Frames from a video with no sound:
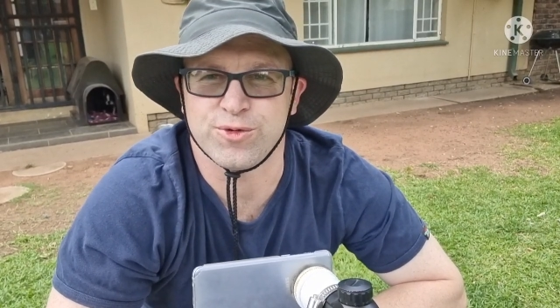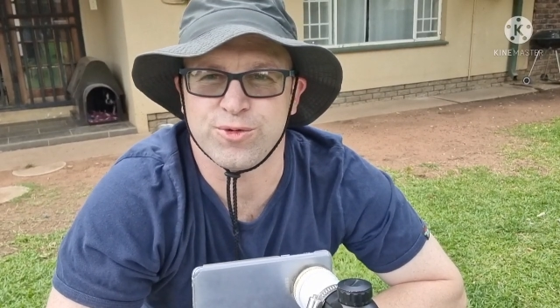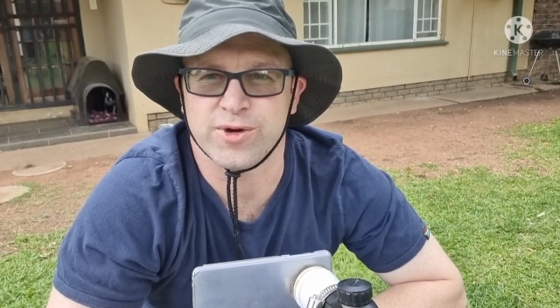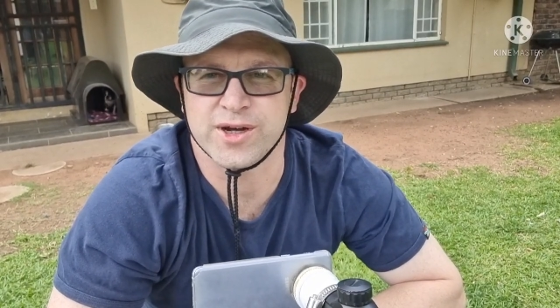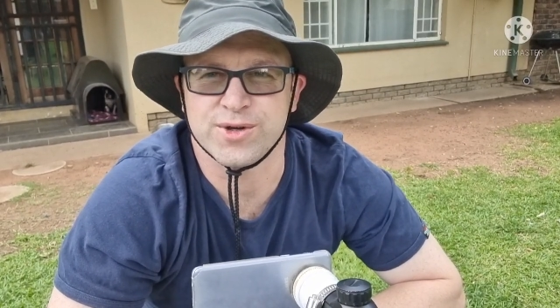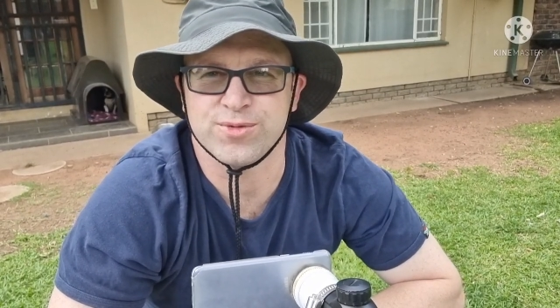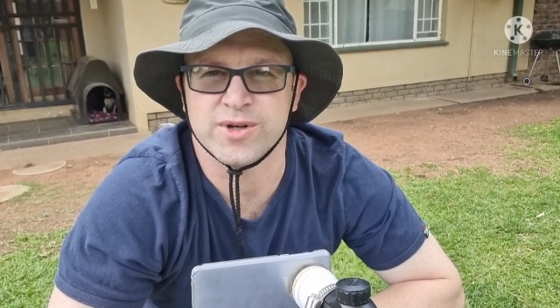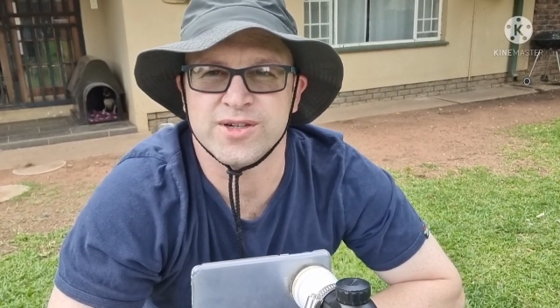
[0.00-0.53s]

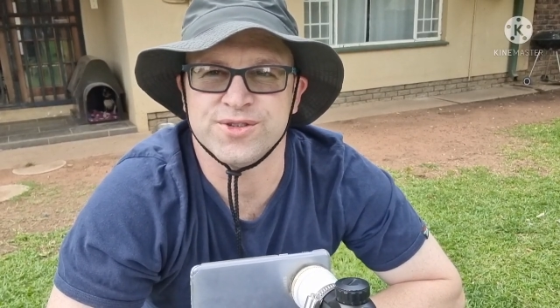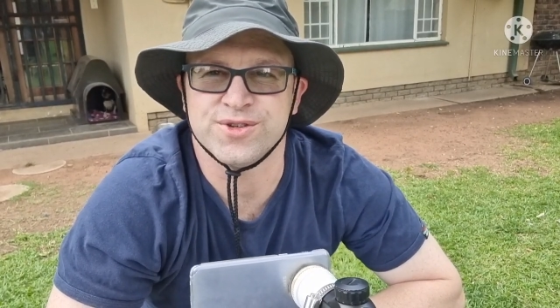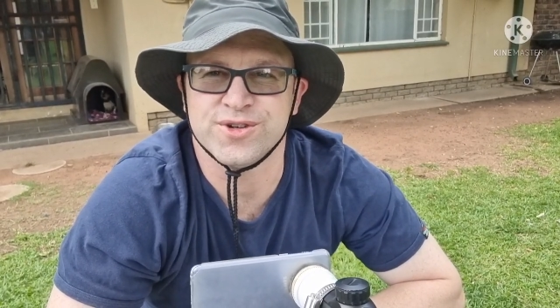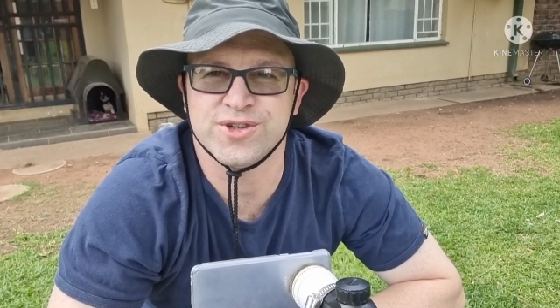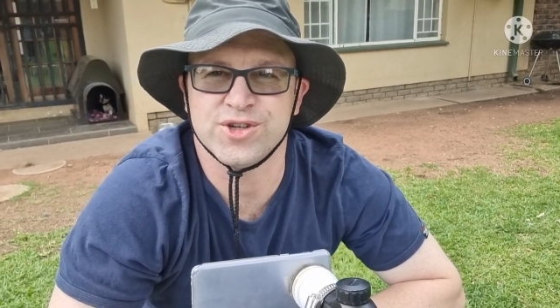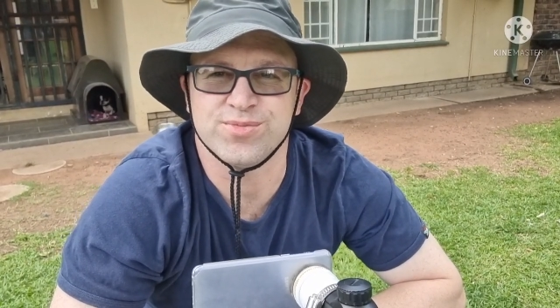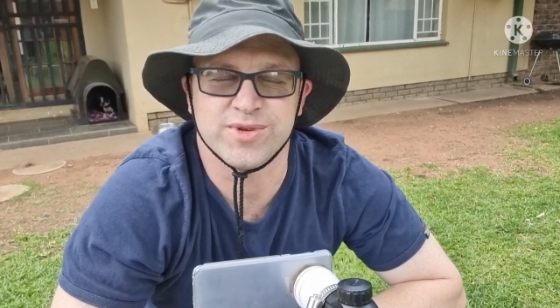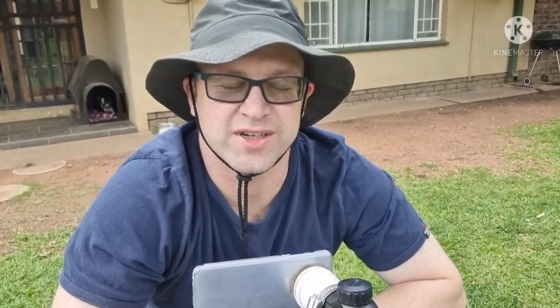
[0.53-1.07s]
quite well
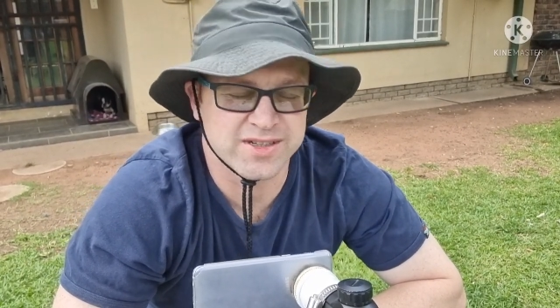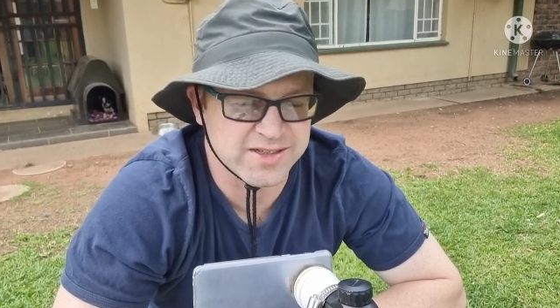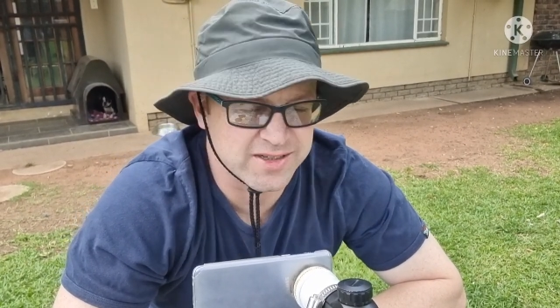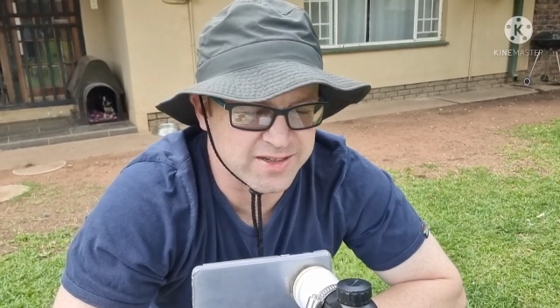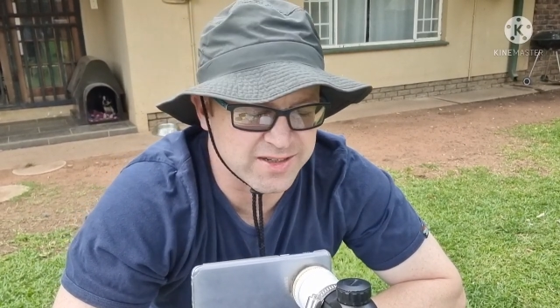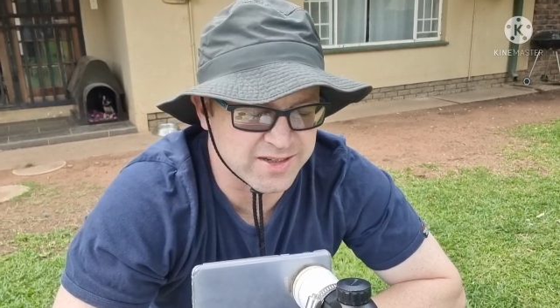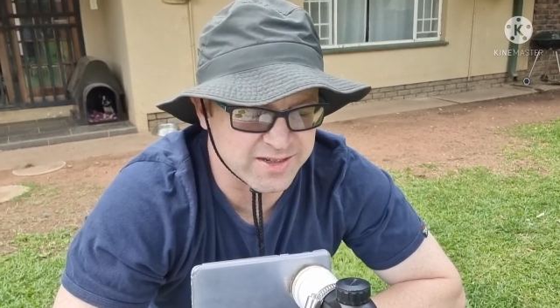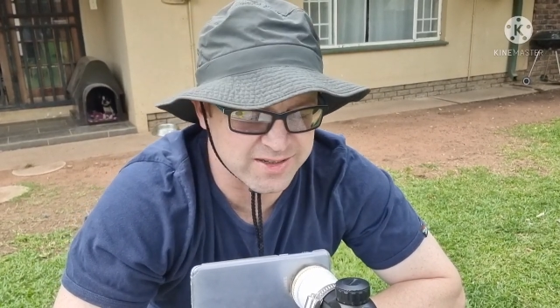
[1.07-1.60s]

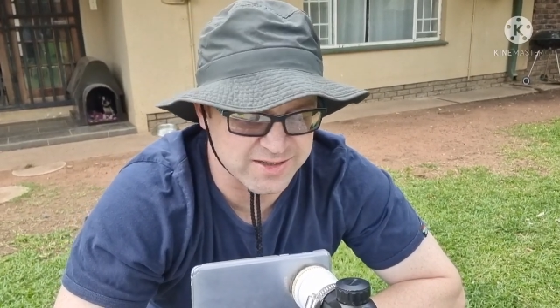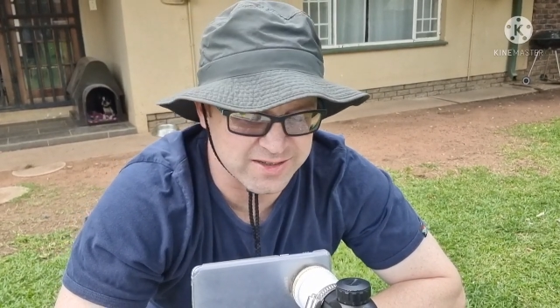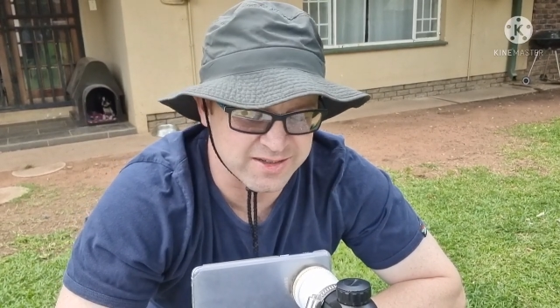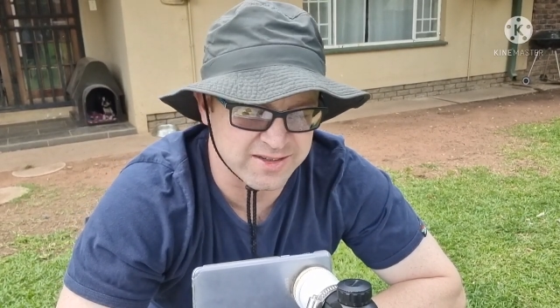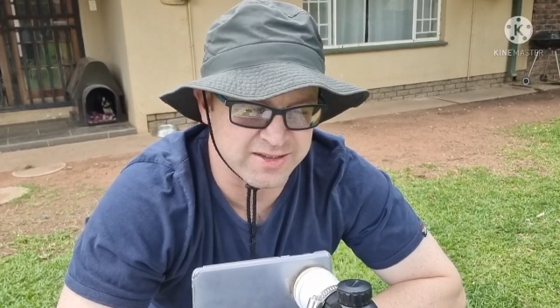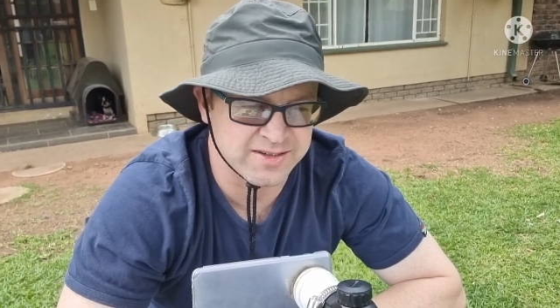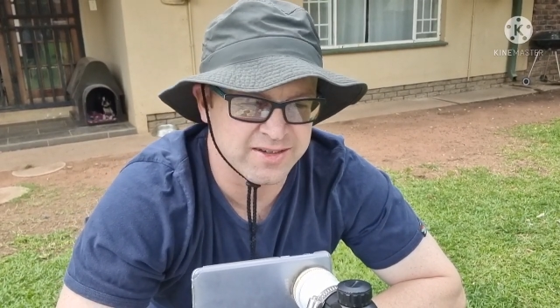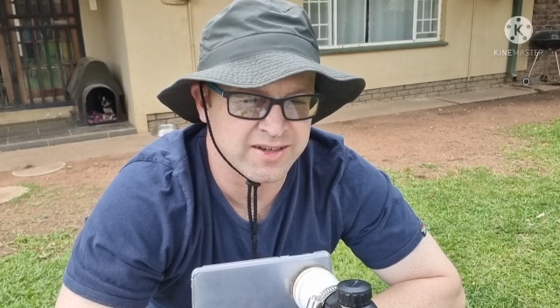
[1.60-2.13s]
documented that
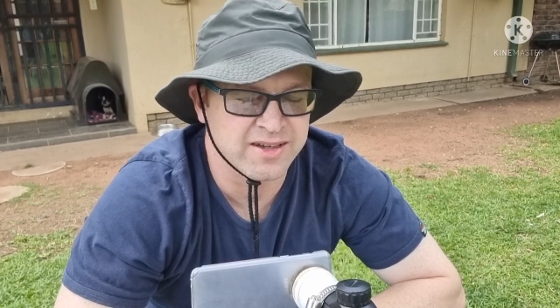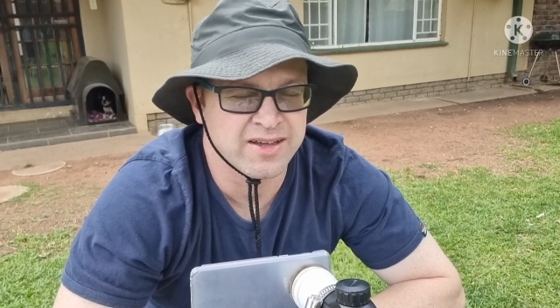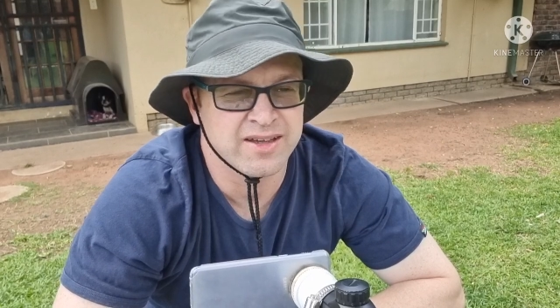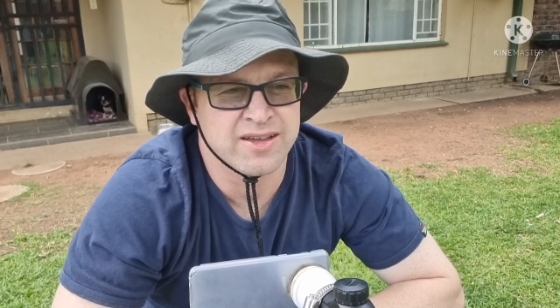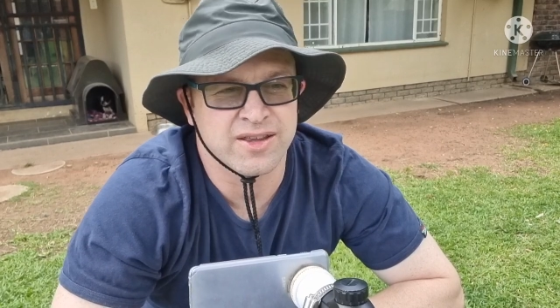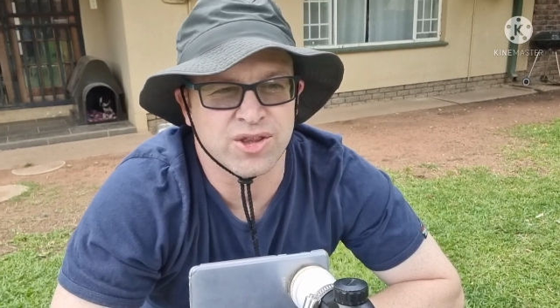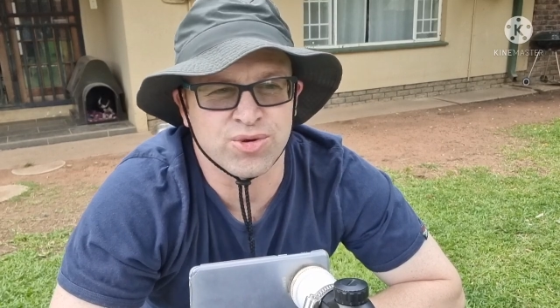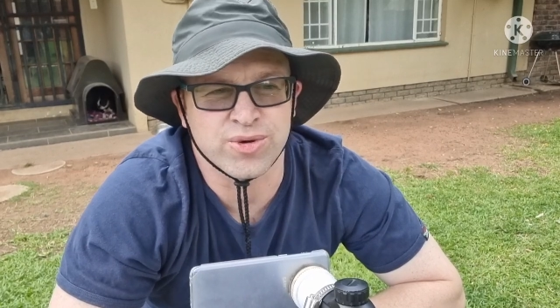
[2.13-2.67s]
the
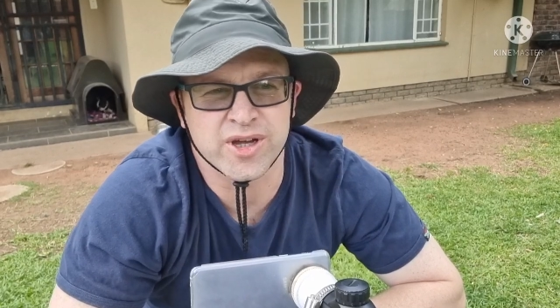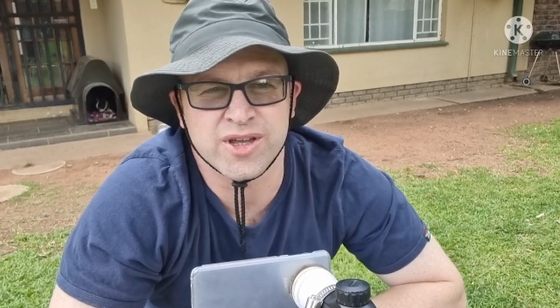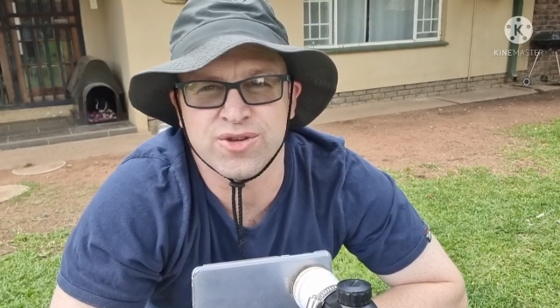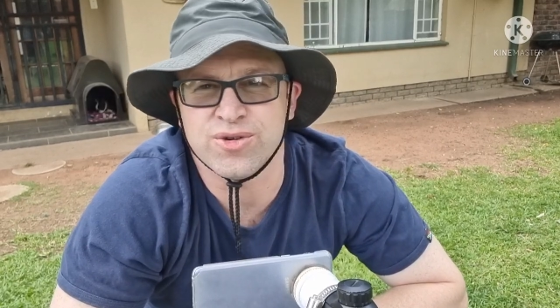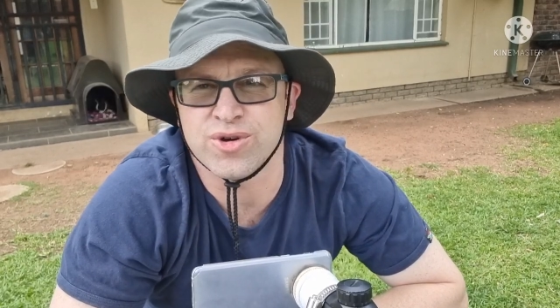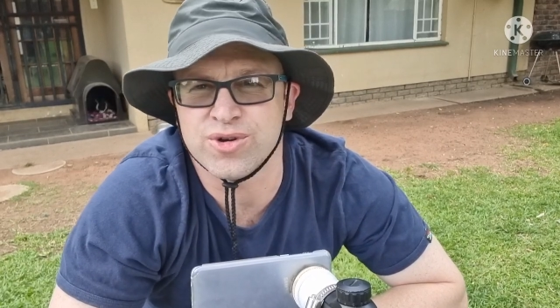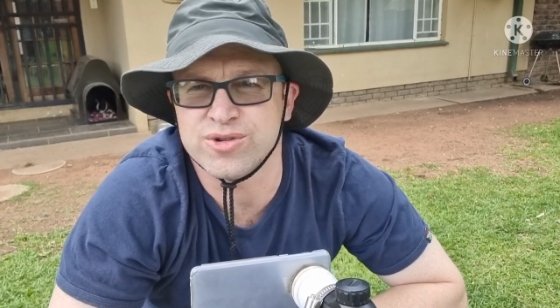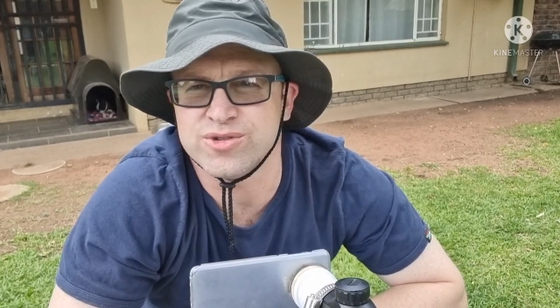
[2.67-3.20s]
way
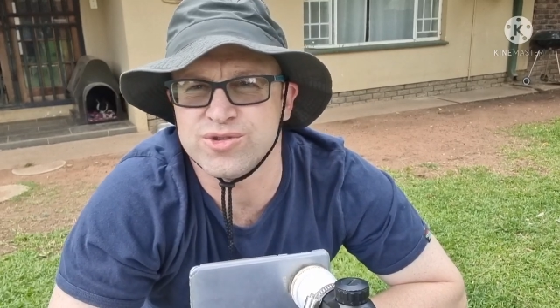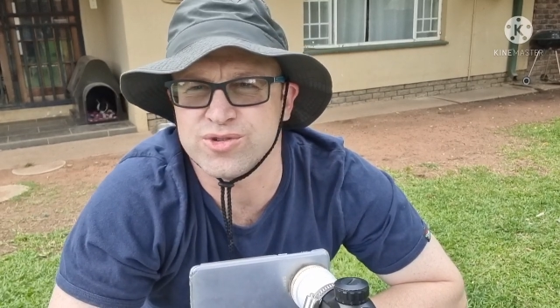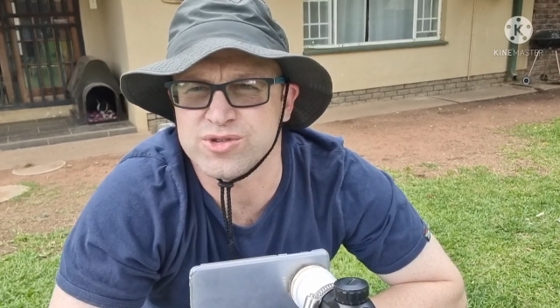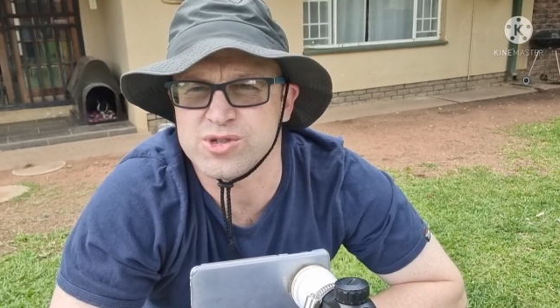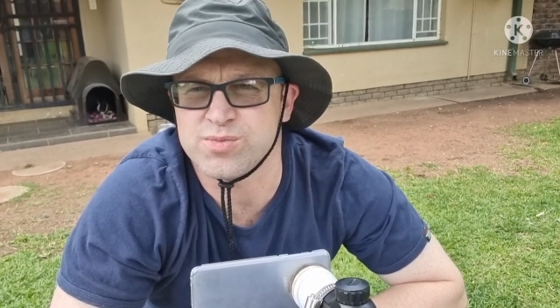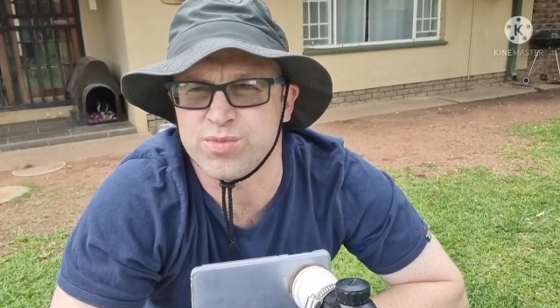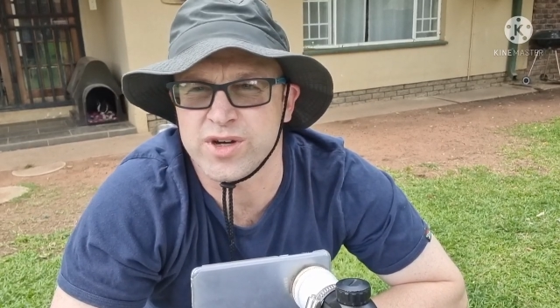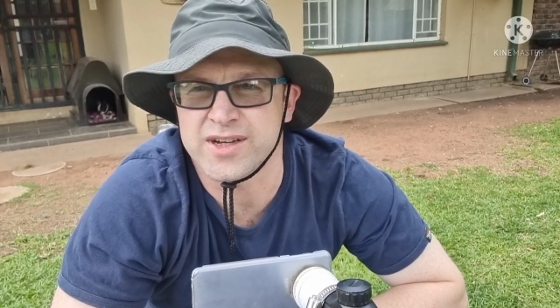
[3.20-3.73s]
you hold
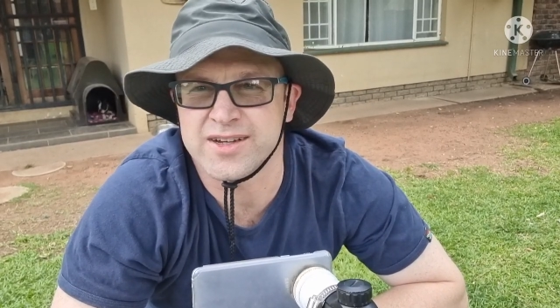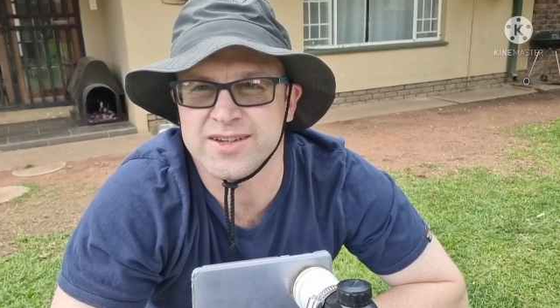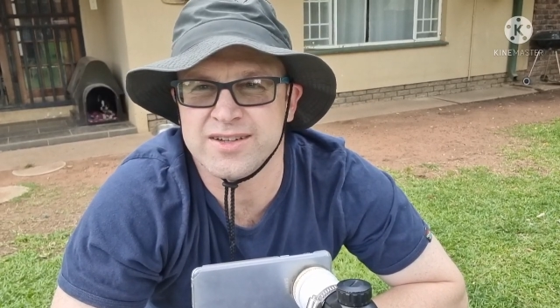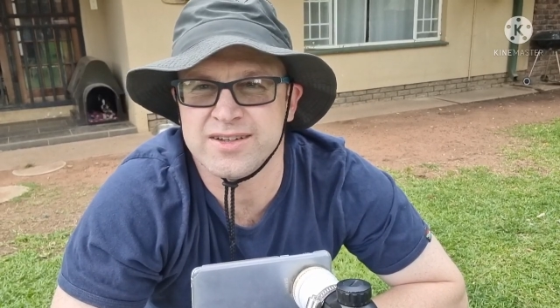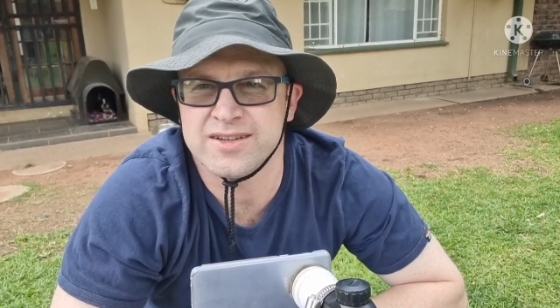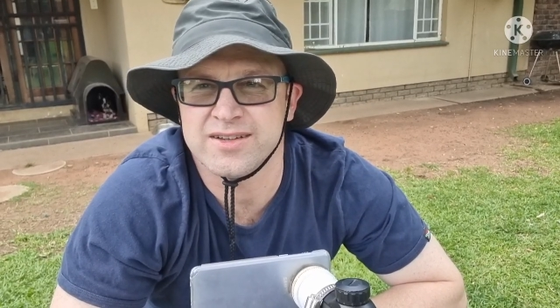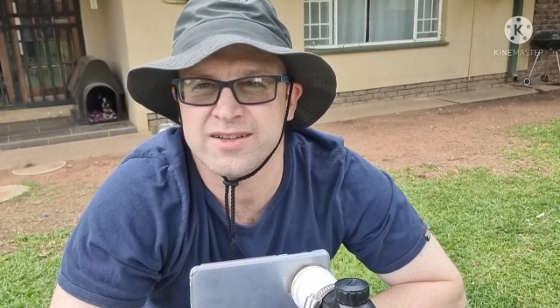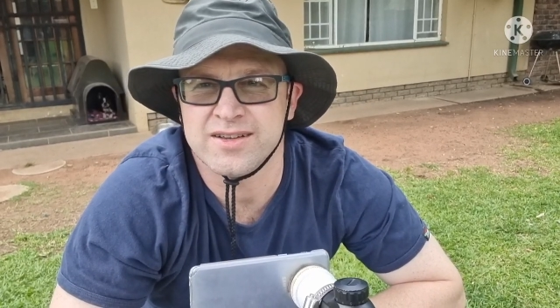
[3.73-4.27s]
your springer,